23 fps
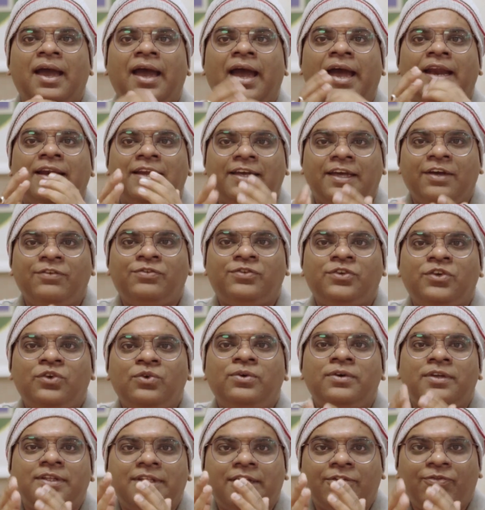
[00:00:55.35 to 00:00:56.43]
and gives
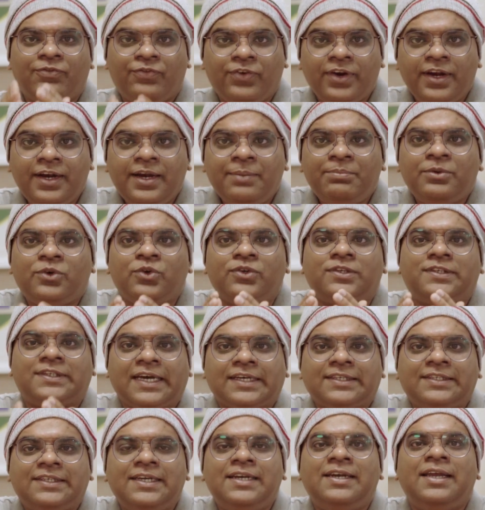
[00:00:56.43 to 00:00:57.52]
you the freedom to
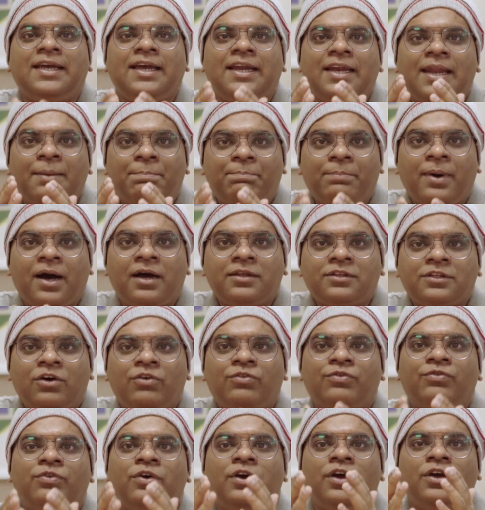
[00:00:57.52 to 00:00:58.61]
succeed in a path
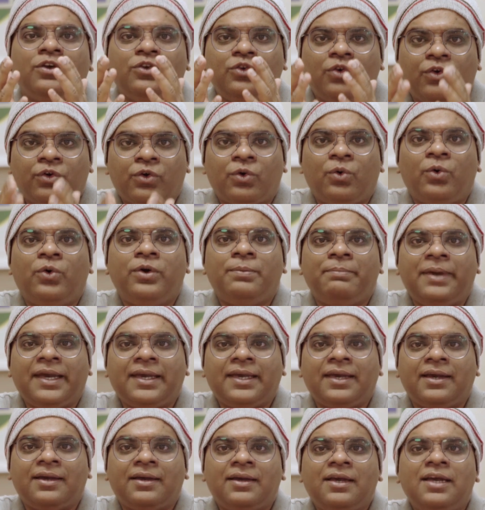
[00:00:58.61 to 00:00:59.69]
of your own
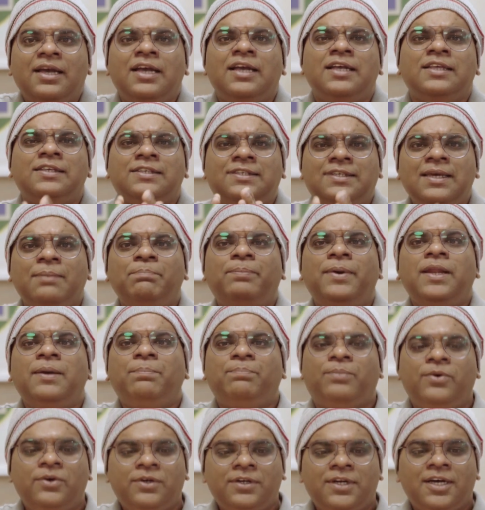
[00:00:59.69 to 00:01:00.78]
making. Simply
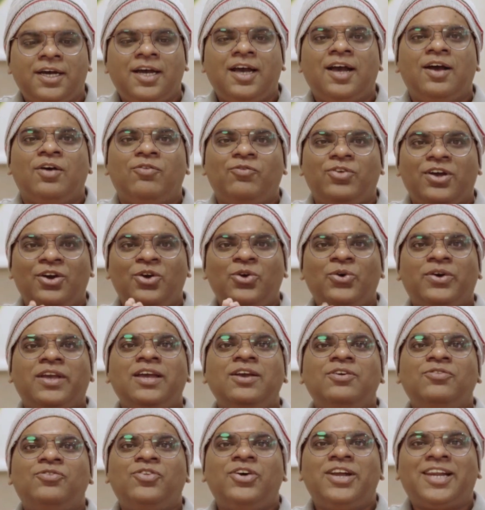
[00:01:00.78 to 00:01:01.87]
put, we are
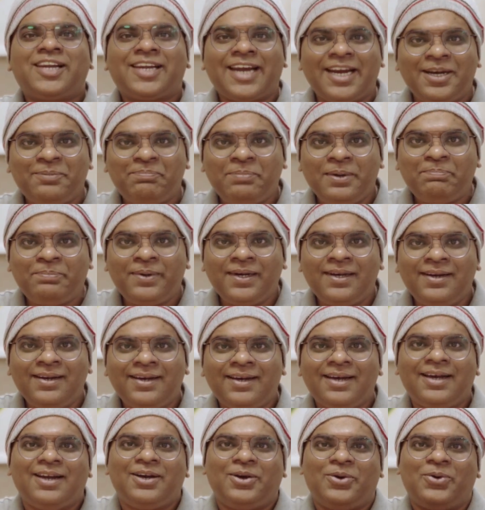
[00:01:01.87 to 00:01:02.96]
looking for right people,
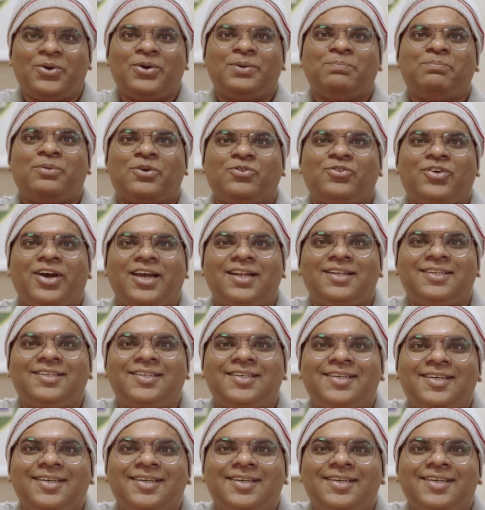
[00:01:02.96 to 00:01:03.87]
not profiles.